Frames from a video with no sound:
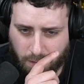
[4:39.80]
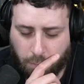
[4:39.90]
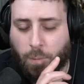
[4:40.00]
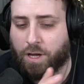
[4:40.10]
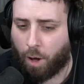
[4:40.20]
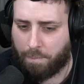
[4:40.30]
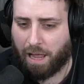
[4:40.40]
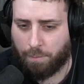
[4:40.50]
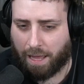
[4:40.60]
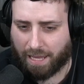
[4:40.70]
But we got
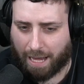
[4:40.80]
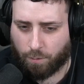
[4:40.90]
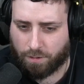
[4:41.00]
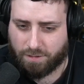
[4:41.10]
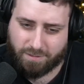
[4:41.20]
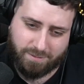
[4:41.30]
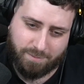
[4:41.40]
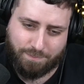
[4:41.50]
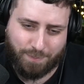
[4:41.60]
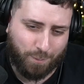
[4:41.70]
Melmetal out,
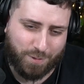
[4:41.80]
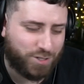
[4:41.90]
but with